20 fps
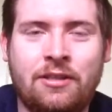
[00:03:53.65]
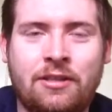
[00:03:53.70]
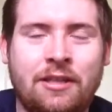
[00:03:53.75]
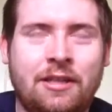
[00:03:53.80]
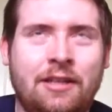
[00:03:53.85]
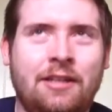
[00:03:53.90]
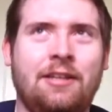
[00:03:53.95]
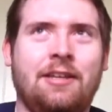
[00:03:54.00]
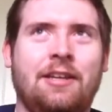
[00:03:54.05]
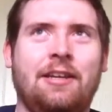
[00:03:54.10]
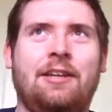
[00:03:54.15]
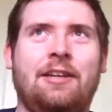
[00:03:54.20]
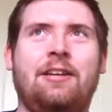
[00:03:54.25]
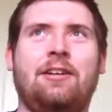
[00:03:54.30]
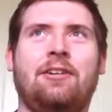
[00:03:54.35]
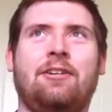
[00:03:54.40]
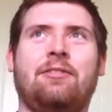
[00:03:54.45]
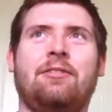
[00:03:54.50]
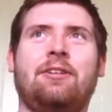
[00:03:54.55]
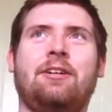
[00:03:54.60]
thinking like you
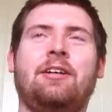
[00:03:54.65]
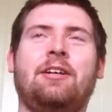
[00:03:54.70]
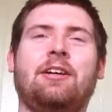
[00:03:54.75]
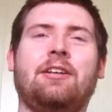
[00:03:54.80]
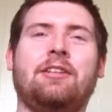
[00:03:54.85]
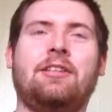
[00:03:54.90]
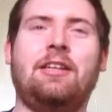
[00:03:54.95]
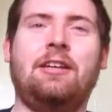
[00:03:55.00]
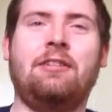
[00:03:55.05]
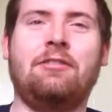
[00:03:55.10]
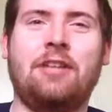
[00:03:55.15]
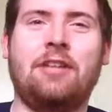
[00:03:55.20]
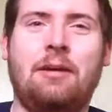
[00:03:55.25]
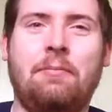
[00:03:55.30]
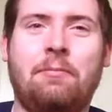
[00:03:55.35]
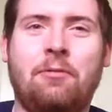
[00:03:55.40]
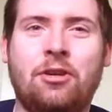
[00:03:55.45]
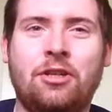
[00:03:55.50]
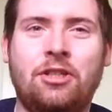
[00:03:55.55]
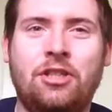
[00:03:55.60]
know I think there was a lot
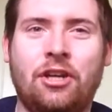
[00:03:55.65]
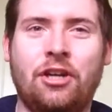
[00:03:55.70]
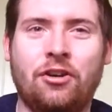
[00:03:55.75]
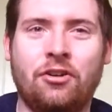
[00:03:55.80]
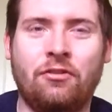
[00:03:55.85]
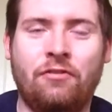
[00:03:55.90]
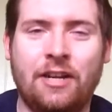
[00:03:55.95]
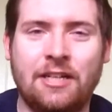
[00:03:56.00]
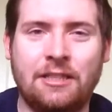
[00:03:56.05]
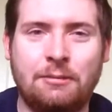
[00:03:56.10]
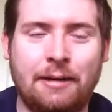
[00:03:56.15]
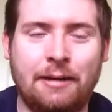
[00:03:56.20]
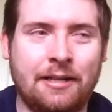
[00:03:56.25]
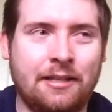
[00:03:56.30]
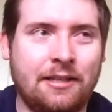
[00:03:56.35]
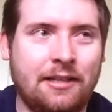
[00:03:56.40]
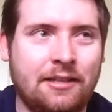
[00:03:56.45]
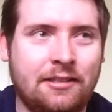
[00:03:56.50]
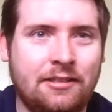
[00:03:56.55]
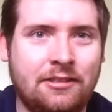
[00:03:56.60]
of Chris Jericho fans back
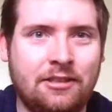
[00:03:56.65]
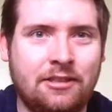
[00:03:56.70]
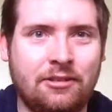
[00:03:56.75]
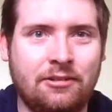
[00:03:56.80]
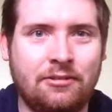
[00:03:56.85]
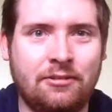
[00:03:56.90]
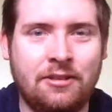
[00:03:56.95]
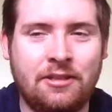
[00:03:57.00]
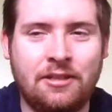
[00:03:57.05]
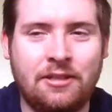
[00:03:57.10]
then, so